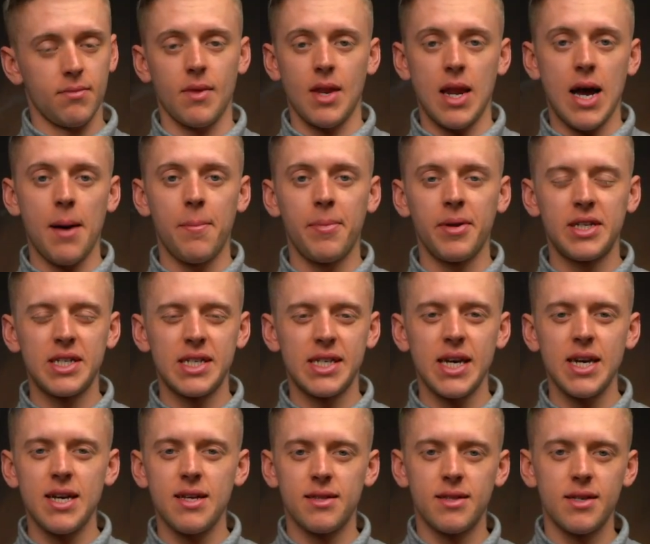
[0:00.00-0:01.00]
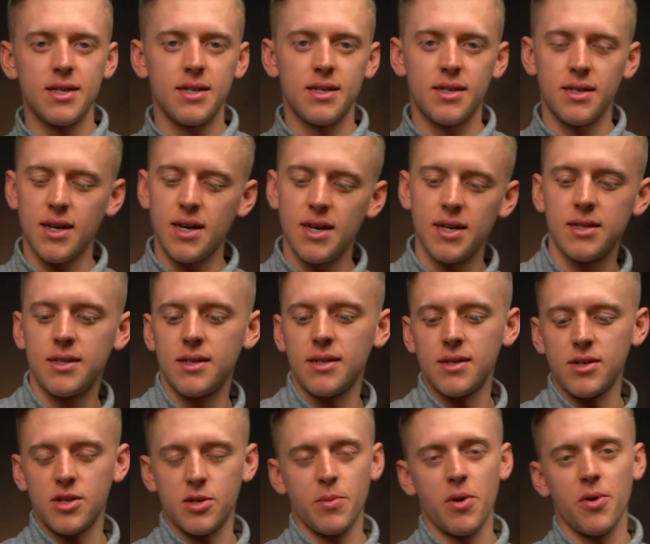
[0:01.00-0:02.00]
happy to say this is
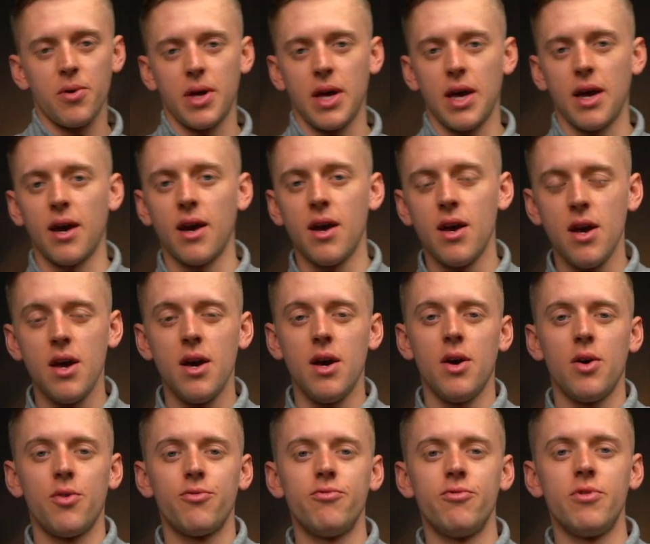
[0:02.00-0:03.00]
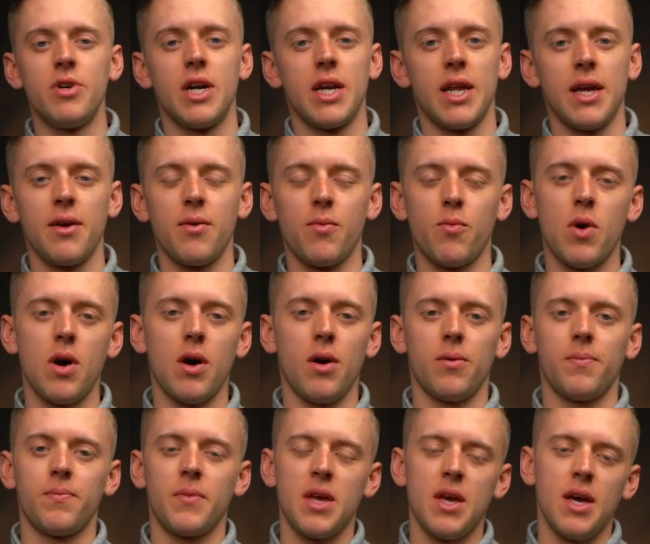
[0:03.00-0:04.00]
smoking really
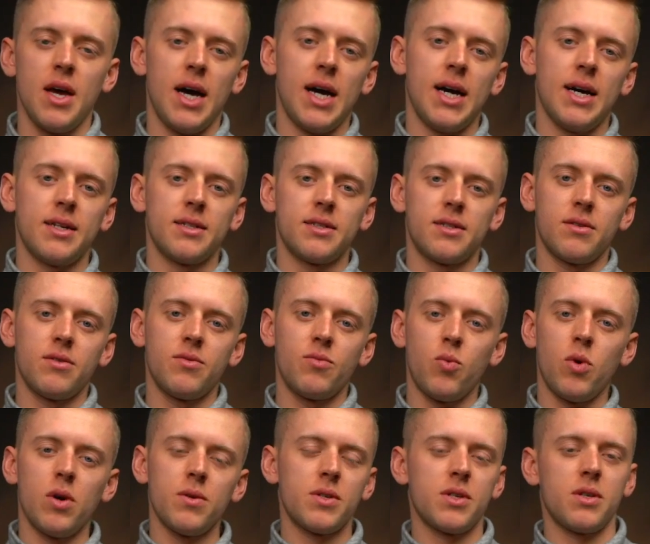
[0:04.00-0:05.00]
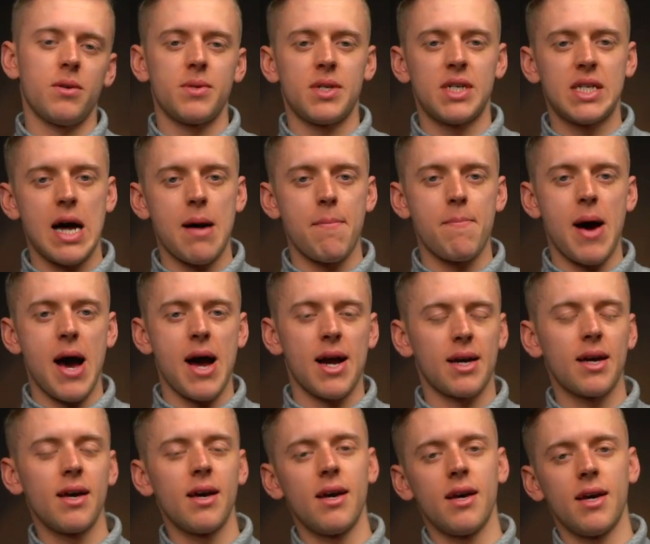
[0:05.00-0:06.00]
well. And whilst I was sat
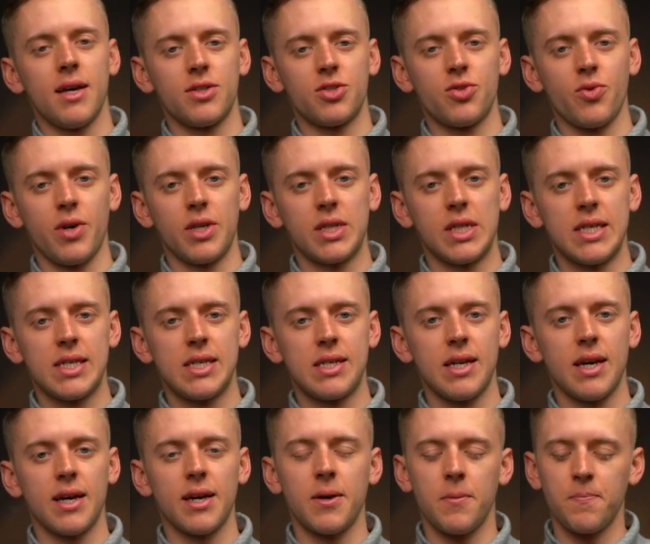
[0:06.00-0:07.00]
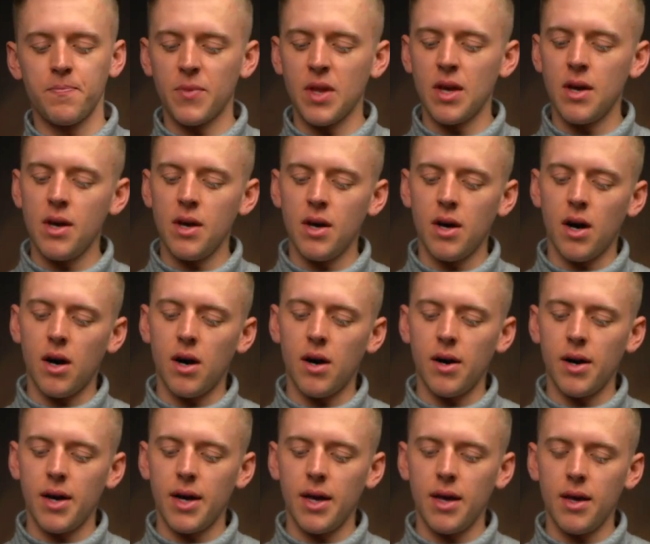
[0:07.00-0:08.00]
back enjoying this stick,
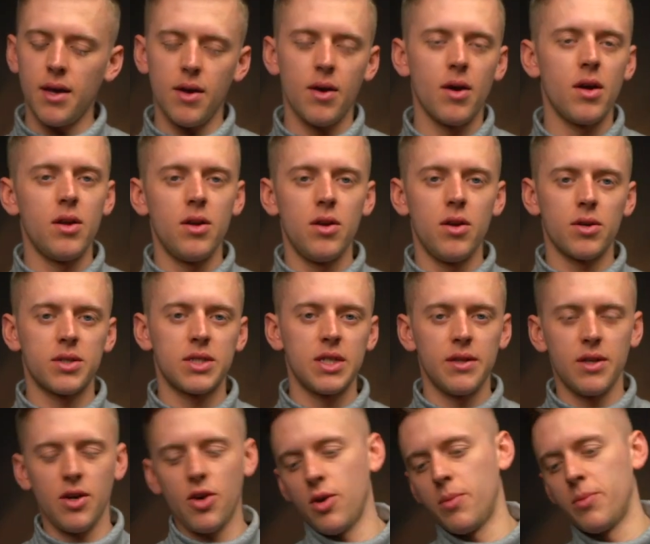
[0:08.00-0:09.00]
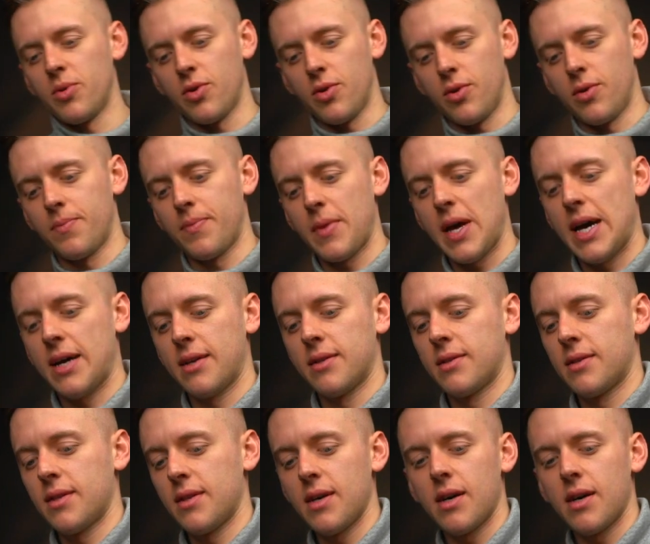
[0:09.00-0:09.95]
I looked in the humidor and